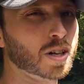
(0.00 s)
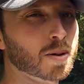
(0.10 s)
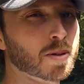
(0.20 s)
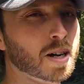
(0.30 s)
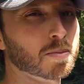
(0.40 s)

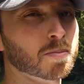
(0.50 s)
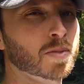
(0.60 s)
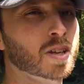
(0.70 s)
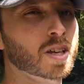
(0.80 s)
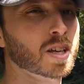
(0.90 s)
coming up.
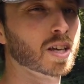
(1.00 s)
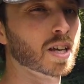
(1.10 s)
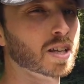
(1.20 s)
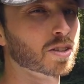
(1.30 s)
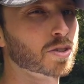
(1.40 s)

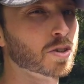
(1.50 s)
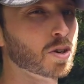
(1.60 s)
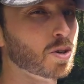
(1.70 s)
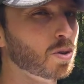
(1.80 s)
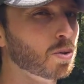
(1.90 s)
And
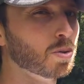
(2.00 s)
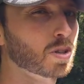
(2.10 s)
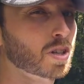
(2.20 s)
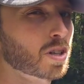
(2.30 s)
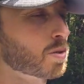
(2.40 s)
so,
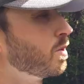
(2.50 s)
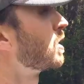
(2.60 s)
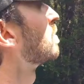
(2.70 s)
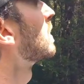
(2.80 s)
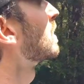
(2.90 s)

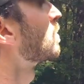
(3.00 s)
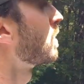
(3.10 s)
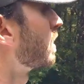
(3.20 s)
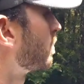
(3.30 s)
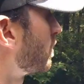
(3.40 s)
which means we
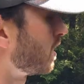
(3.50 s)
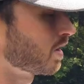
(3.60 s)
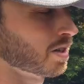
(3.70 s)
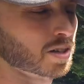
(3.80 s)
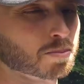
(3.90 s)
didn't want
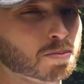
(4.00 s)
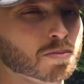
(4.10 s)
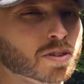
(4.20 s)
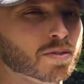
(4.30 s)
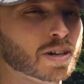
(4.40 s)
the,
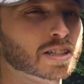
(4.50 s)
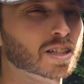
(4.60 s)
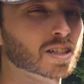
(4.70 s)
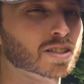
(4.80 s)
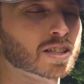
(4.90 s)
the
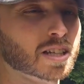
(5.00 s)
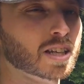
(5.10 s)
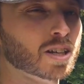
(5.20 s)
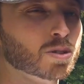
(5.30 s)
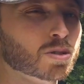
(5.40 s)
venting
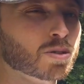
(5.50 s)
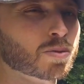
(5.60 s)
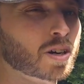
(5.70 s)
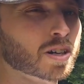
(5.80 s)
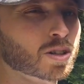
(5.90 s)
sticking out too
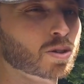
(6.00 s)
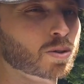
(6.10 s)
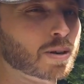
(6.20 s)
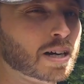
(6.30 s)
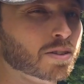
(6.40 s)
far to go
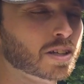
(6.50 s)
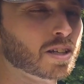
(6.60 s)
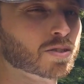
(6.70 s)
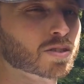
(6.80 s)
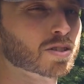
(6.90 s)
around the
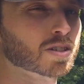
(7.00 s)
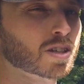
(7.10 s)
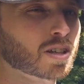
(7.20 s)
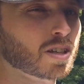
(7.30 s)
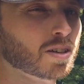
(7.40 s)
eaves.
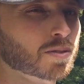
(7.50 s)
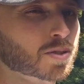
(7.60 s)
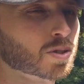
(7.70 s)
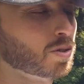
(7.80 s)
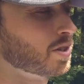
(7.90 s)
eaves.
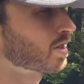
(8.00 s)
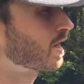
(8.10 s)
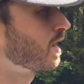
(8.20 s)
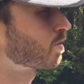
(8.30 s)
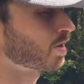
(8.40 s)
So in this
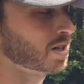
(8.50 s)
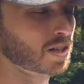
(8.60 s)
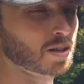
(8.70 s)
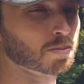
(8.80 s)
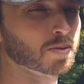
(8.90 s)
case, we're gonna
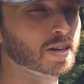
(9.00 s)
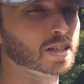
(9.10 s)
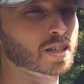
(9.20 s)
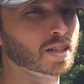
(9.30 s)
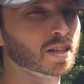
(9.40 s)
keep the
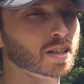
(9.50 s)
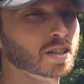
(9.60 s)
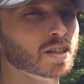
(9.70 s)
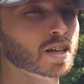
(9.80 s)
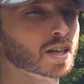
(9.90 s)
venting in
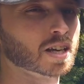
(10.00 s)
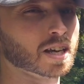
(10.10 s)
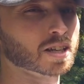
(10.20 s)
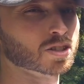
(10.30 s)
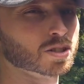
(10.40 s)

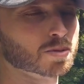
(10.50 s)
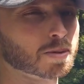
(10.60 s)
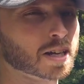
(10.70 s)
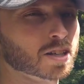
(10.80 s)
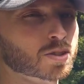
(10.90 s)
and just
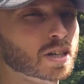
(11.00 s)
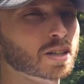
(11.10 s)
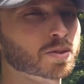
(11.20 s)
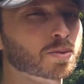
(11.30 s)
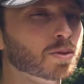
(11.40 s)
penetrate
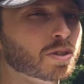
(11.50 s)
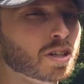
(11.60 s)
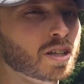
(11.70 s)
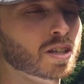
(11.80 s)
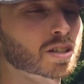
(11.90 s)
through
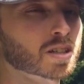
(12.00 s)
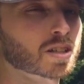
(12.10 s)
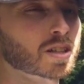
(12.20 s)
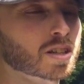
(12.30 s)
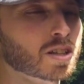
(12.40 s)
the,
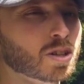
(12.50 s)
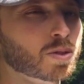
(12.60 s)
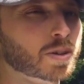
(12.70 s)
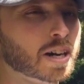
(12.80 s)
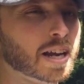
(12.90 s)
the
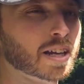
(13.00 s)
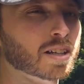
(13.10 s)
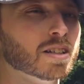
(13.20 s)
overhang.